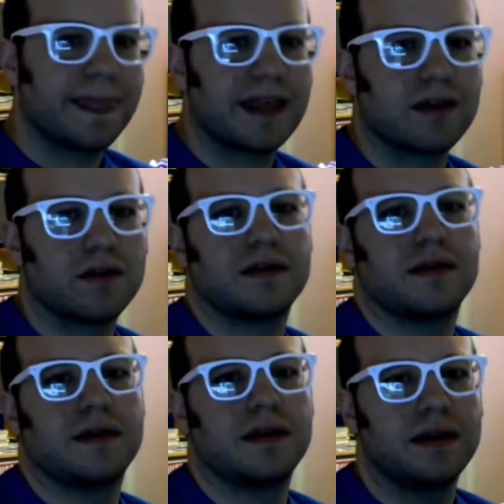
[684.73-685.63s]
So
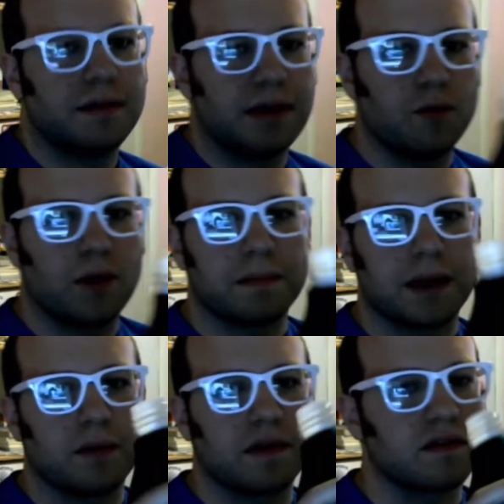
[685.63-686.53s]
let me wet
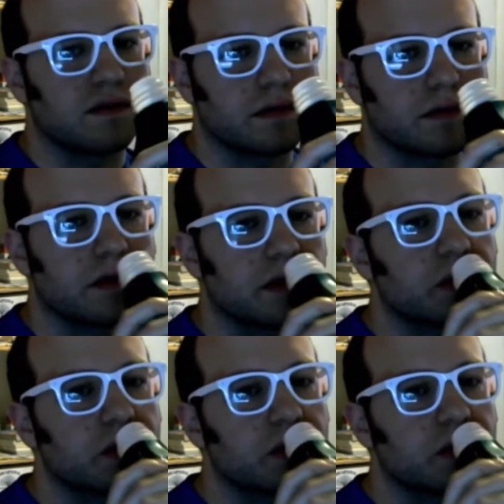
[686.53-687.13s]
my whistle real quick.